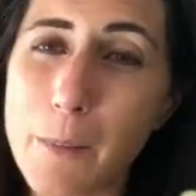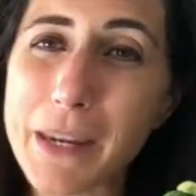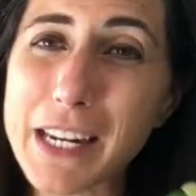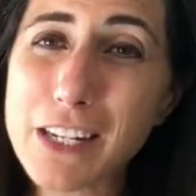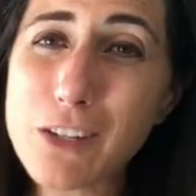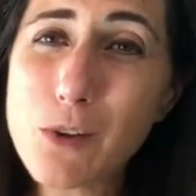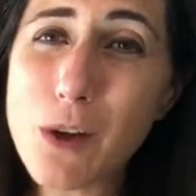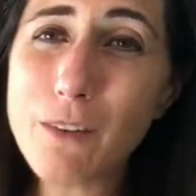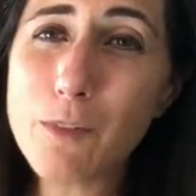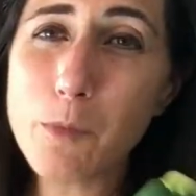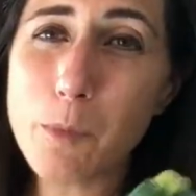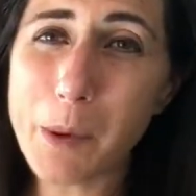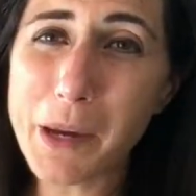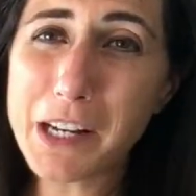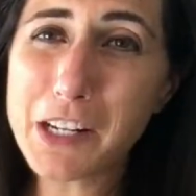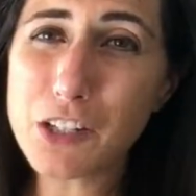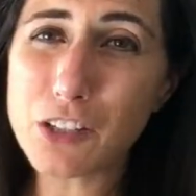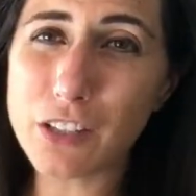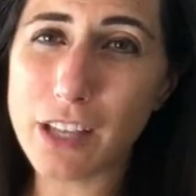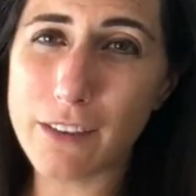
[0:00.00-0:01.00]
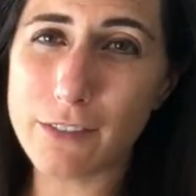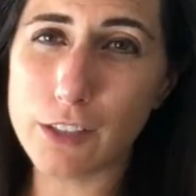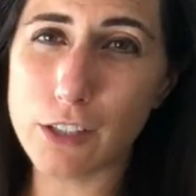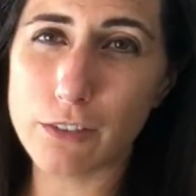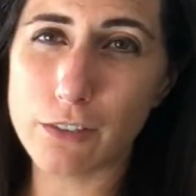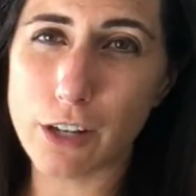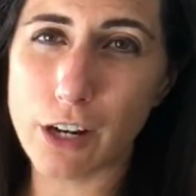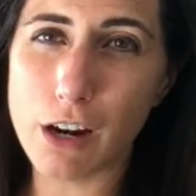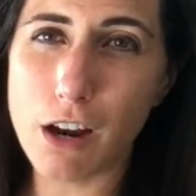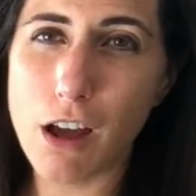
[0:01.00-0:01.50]
But I do have a bunch left
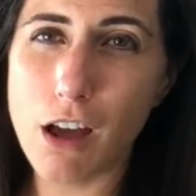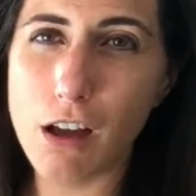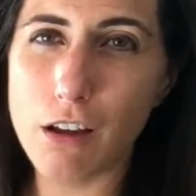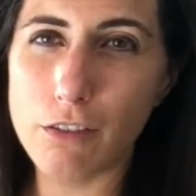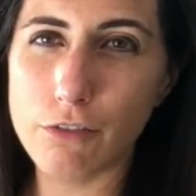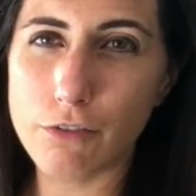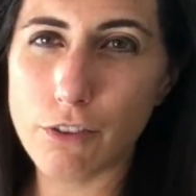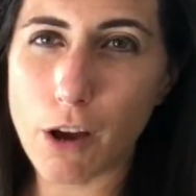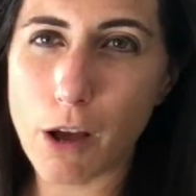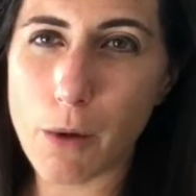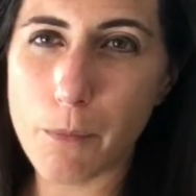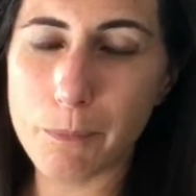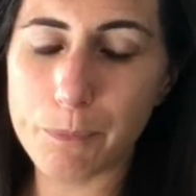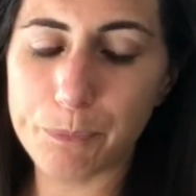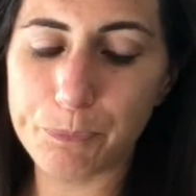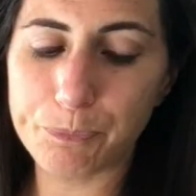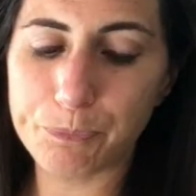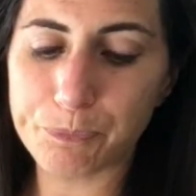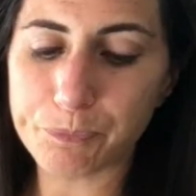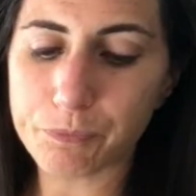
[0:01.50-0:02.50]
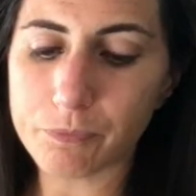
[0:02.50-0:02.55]
over from